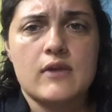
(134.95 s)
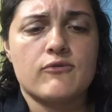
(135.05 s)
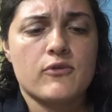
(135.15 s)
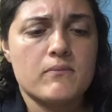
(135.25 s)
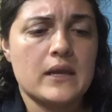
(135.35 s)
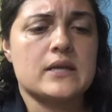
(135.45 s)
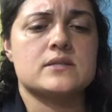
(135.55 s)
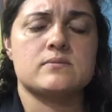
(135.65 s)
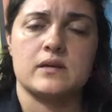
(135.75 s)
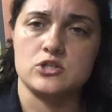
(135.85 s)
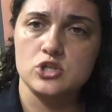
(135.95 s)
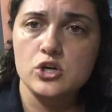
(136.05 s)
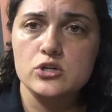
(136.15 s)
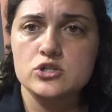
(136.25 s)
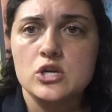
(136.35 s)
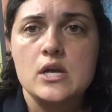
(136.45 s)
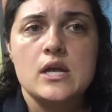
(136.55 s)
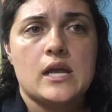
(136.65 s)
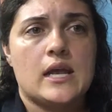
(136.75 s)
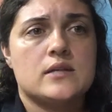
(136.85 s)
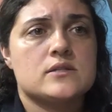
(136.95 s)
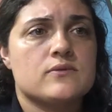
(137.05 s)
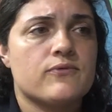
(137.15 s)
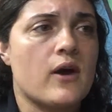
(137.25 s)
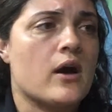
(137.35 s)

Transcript: And for me, it's my church. It's,